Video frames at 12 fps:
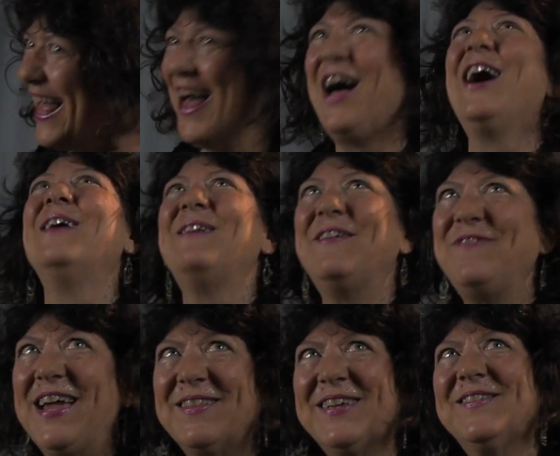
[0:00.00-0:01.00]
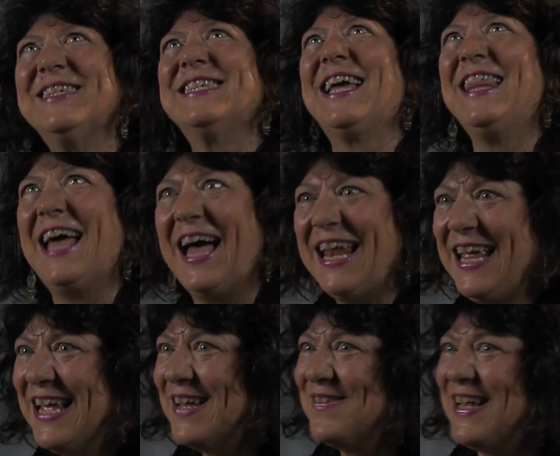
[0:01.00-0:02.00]
oh, my family would say that.
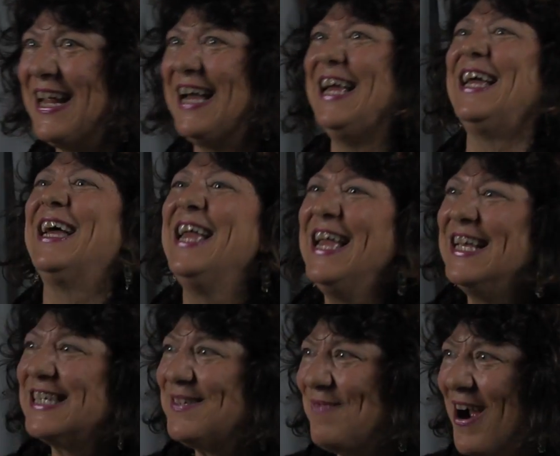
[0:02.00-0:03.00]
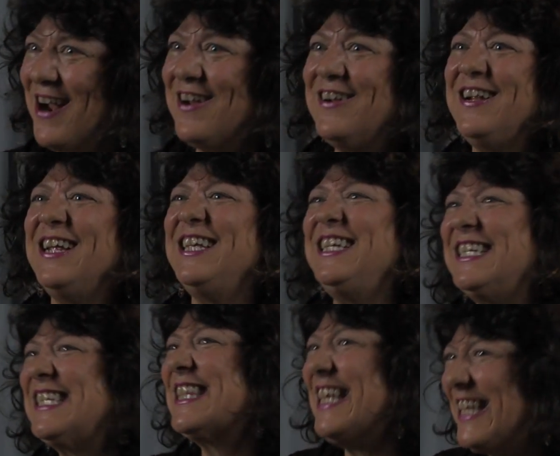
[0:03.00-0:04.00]
But uh, smarter, you
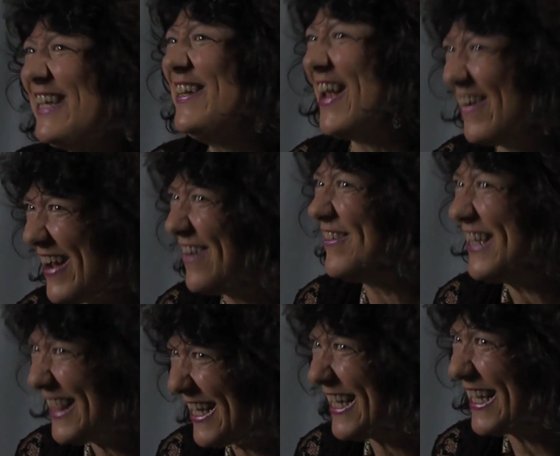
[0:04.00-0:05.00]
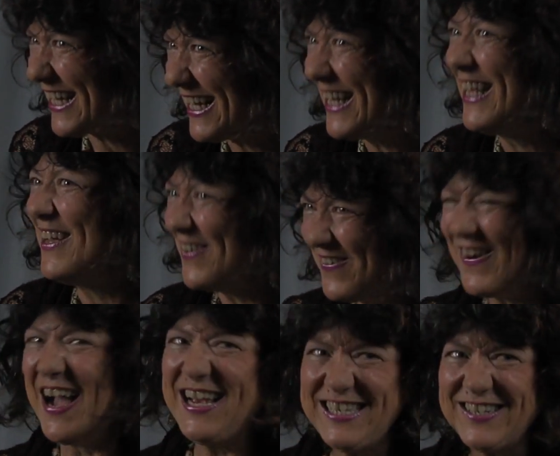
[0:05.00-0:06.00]
just think you know everything.
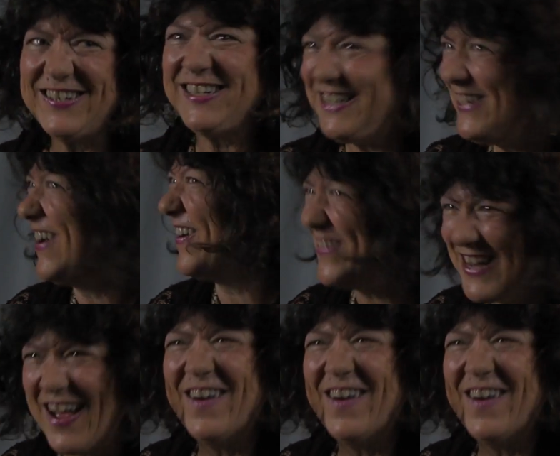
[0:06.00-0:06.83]
Wiser, you don't